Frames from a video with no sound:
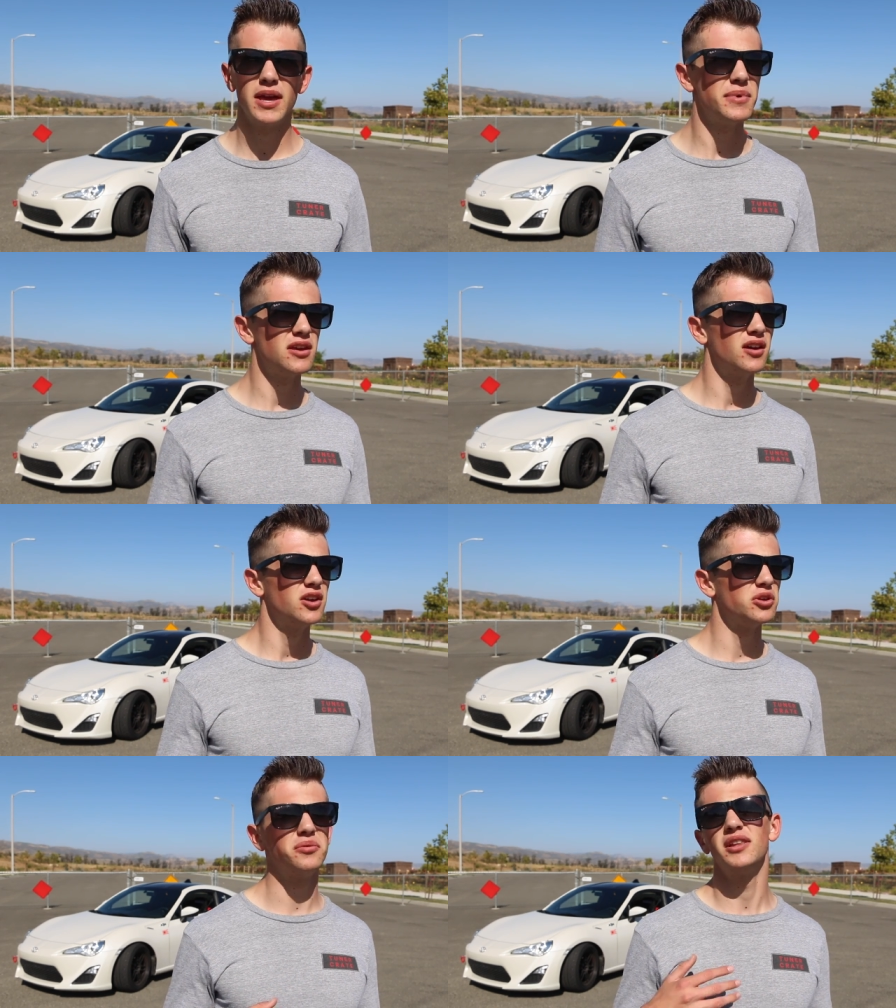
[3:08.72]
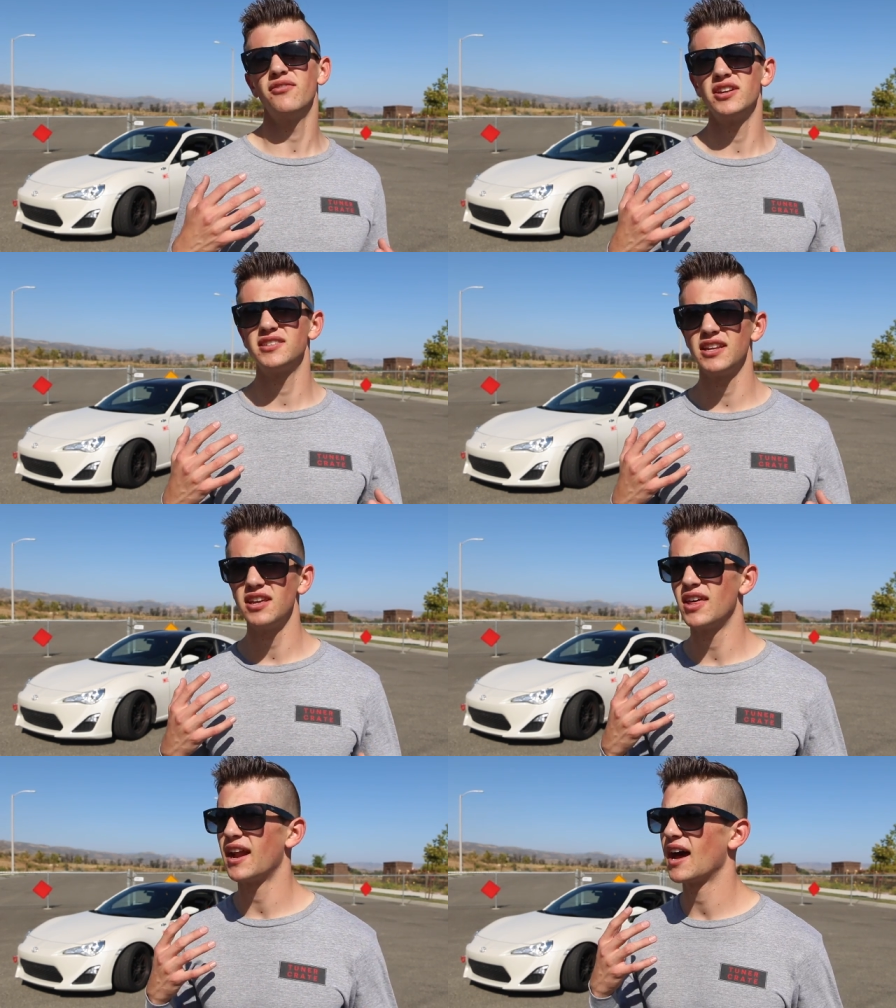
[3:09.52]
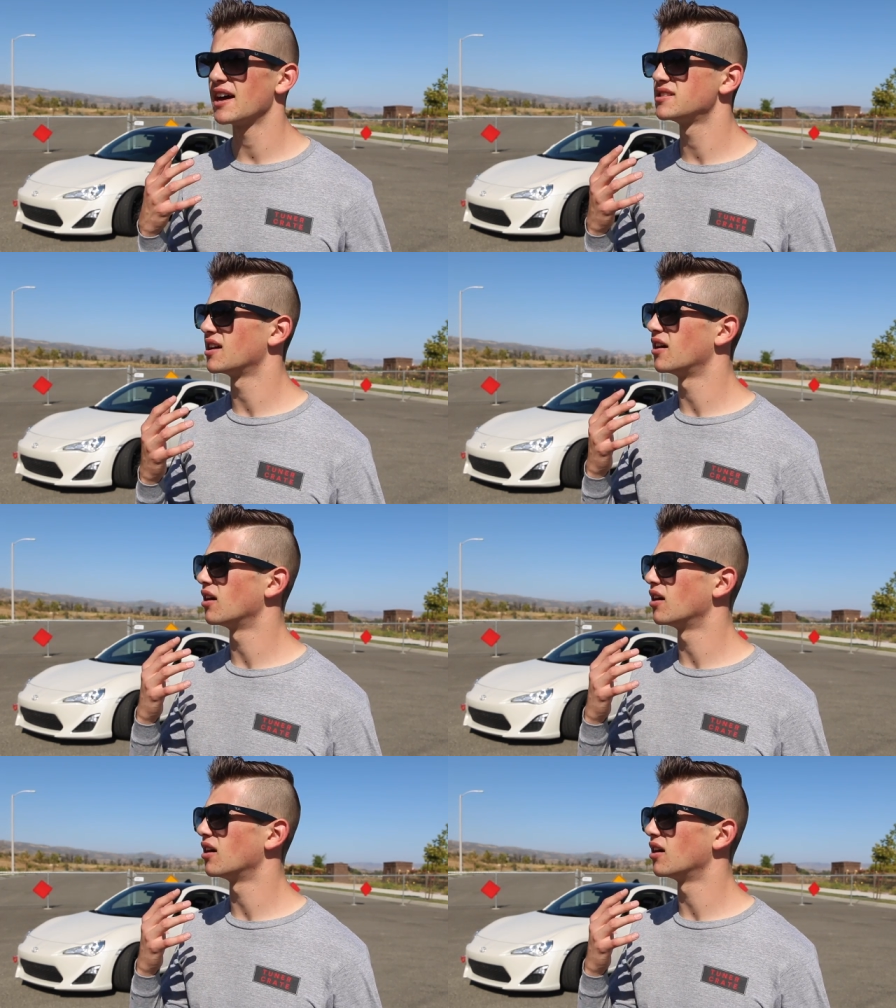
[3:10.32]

maybe you live in a city that has uh,